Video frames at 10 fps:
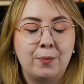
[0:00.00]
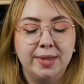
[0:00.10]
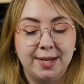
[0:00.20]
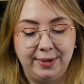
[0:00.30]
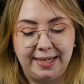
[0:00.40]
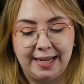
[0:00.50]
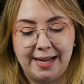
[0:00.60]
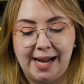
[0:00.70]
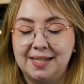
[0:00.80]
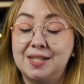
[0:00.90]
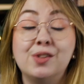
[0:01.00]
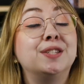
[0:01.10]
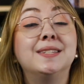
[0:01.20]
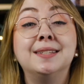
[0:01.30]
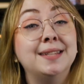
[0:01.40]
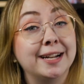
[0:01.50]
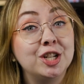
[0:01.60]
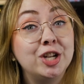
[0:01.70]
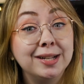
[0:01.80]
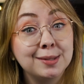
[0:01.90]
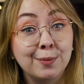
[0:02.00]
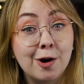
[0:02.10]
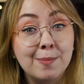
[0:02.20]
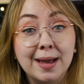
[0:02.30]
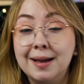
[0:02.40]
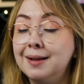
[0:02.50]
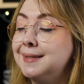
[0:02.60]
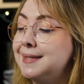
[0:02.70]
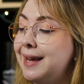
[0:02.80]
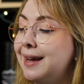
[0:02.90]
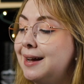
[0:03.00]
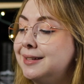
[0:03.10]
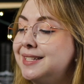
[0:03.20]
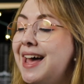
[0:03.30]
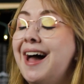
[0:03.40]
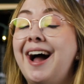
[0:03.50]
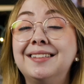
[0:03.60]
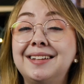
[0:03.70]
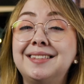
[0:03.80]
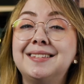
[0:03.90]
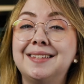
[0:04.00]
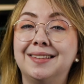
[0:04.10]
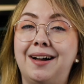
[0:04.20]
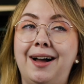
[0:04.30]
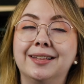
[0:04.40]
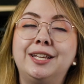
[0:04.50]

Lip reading: when they reconnect. So this is a second chance romance, and I like this a lot.